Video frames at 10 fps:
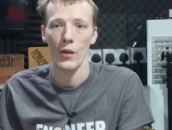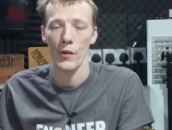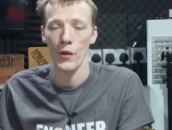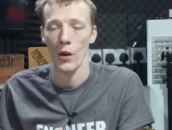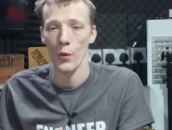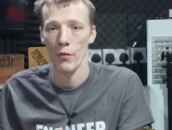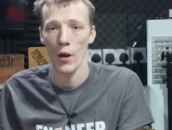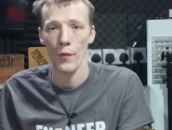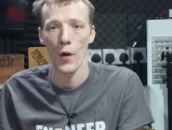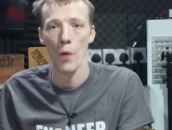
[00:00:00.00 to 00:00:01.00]
So there
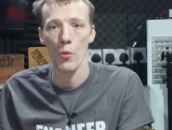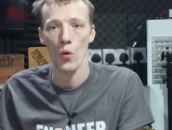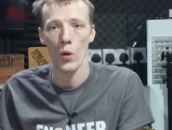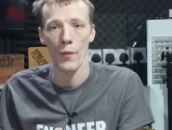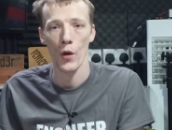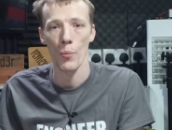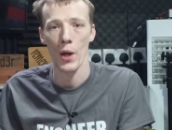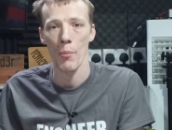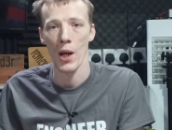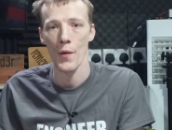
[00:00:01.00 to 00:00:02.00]
are far more qualified
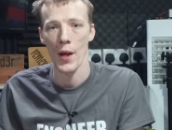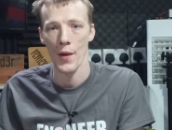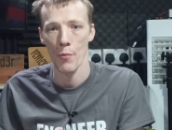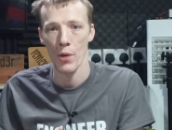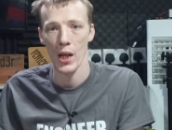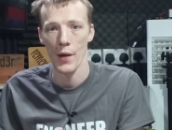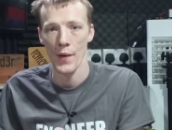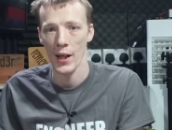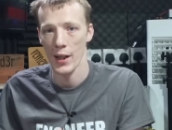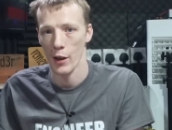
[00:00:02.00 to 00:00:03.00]
people out there than me
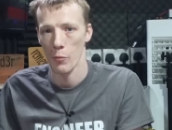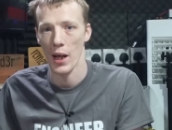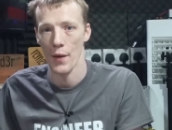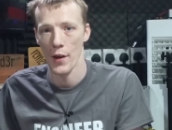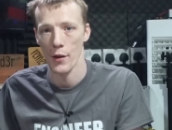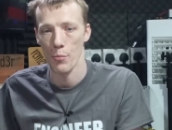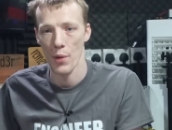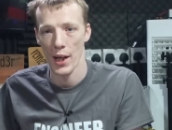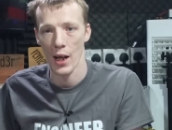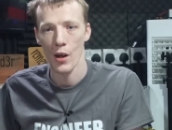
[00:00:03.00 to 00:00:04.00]
that can explain this
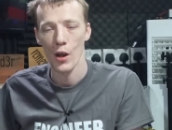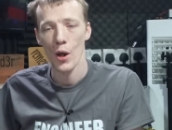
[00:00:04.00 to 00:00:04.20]
better.